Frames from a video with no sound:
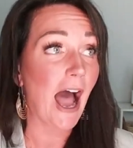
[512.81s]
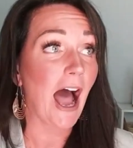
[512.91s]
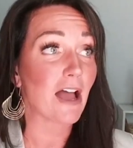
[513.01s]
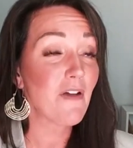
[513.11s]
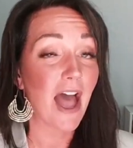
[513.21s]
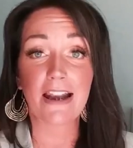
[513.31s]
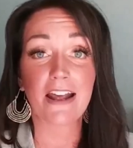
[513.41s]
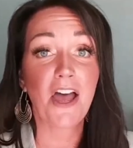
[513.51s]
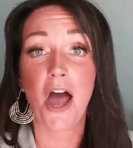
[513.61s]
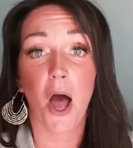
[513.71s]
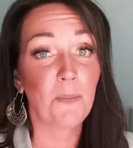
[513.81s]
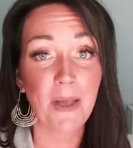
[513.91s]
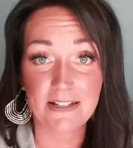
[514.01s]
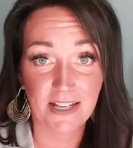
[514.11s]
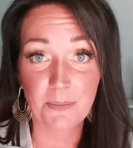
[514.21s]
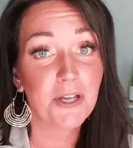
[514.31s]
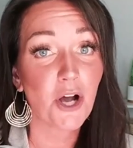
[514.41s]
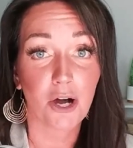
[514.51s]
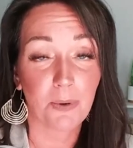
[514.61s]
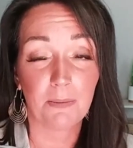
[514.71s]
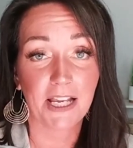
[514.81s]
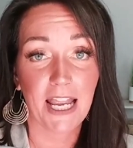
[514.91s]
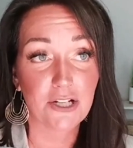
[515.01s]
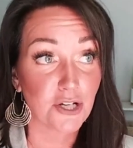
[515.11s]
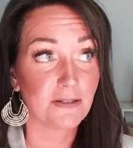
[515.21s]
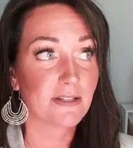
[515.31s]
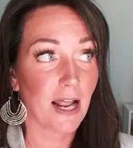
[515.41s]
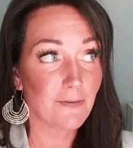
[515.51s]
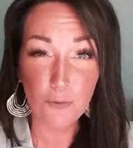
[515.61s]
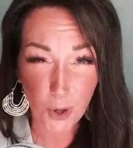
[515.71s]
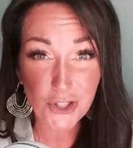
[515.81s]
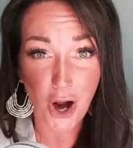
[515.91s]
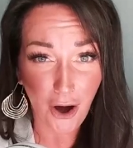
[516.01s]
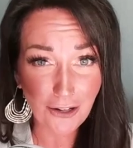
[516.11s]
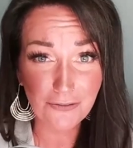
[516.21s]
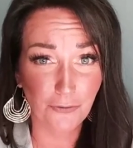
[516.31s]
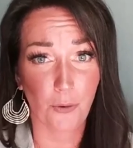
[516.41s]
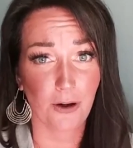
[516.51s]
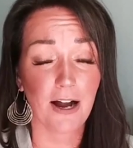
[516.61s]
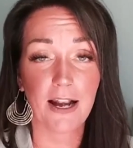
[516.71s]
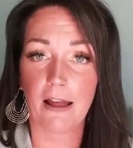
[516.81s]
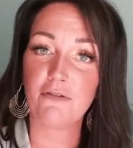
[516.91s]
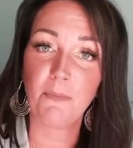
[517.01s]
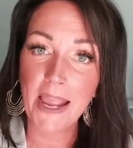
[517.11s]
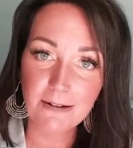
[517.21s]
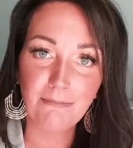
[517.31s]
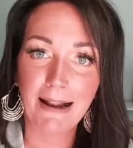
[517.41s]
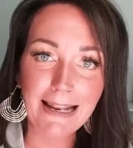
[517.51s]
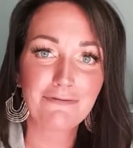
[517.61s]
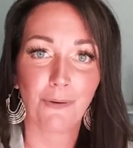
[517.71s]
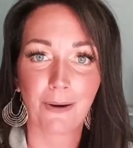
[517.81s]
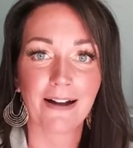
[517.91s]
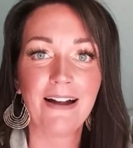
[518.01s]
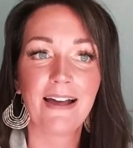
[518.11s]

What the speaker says: I've had amazing PR publications that I've worked hard for and I've paid money for.